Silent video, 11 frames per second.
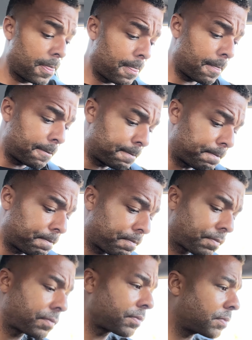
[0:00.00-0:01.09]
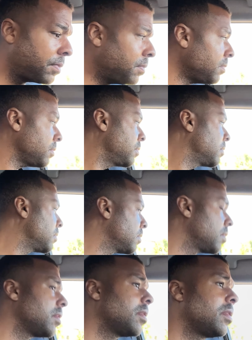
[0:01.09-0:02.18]

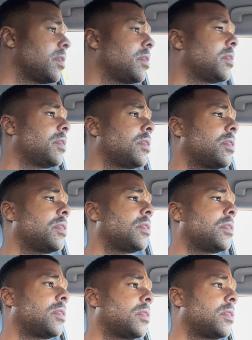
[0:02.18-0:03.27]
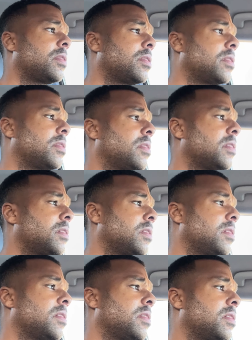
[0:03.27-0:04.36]

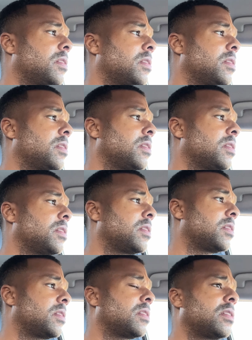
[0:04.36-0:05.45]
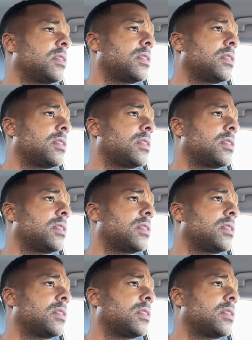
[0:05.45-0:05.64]
(no one is talking)